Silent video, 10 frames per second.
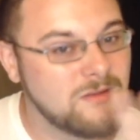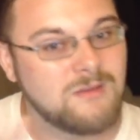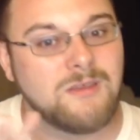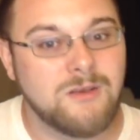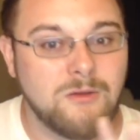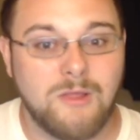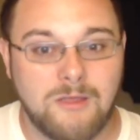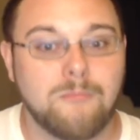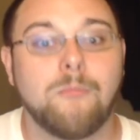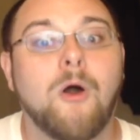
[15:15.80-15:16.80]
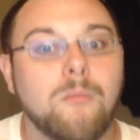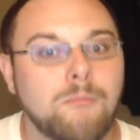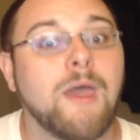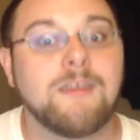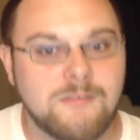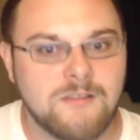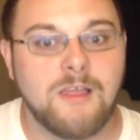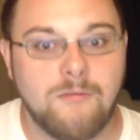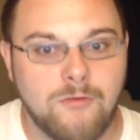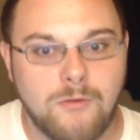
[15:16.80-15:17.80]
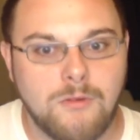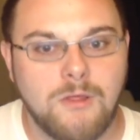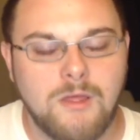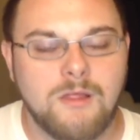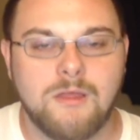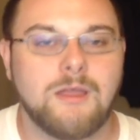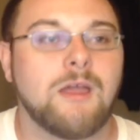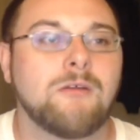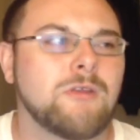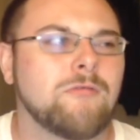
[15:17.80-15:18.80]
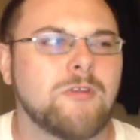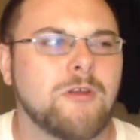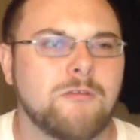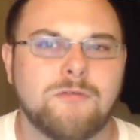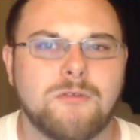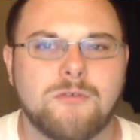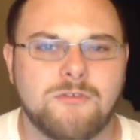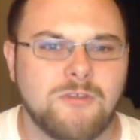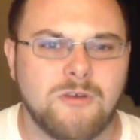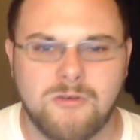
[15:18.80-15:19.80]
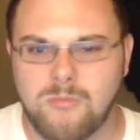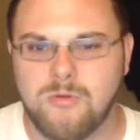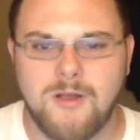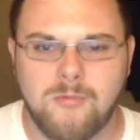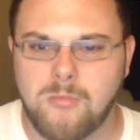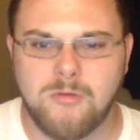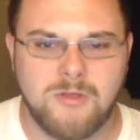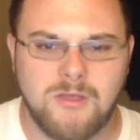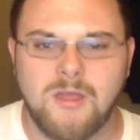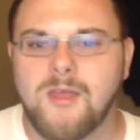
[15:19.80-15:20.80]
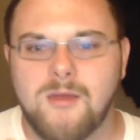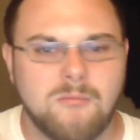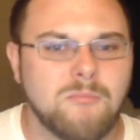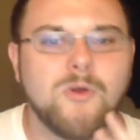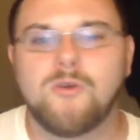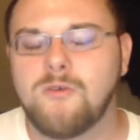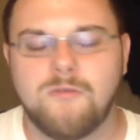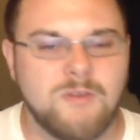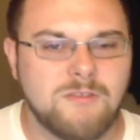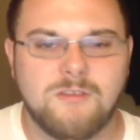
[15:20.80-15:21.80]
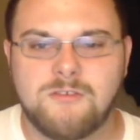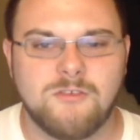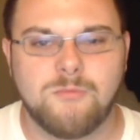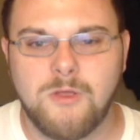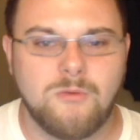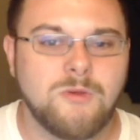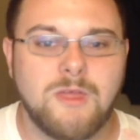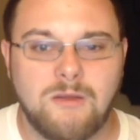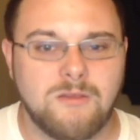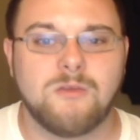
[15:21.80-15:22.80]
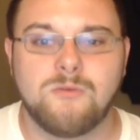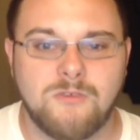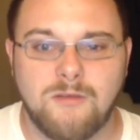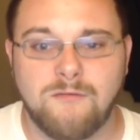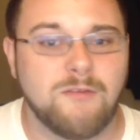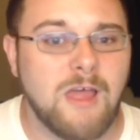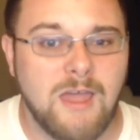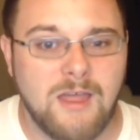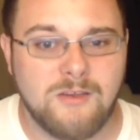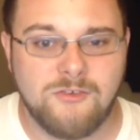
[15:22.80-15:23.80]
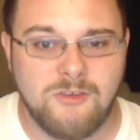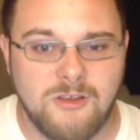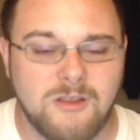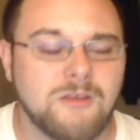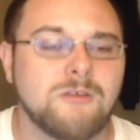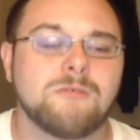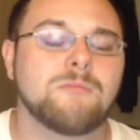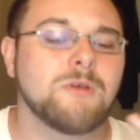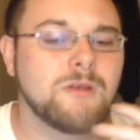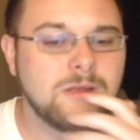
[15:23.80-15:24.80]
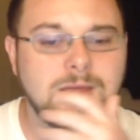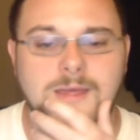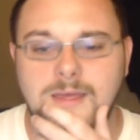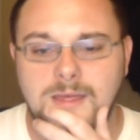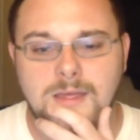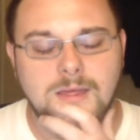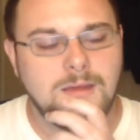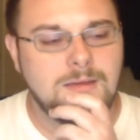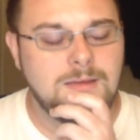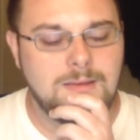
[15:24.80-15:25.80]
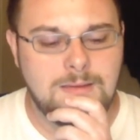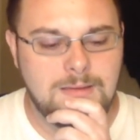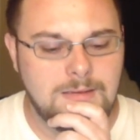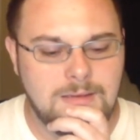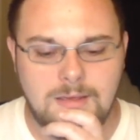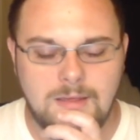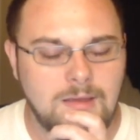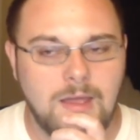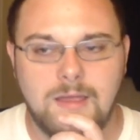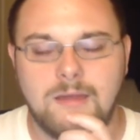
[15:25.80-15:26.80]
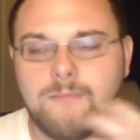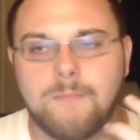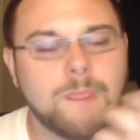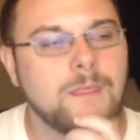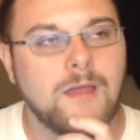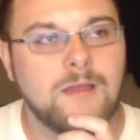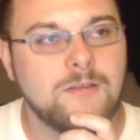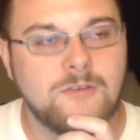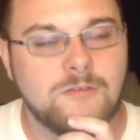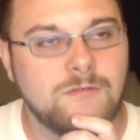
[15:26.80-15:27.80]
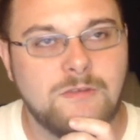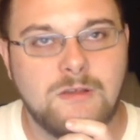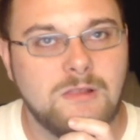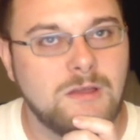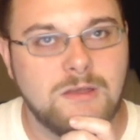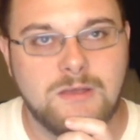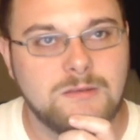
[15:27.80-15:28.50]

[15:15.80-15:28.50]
you know, like, on base level. Like, I don't even know if Ludichel could probably move at such a speed without using Flash, you know? But I just feel like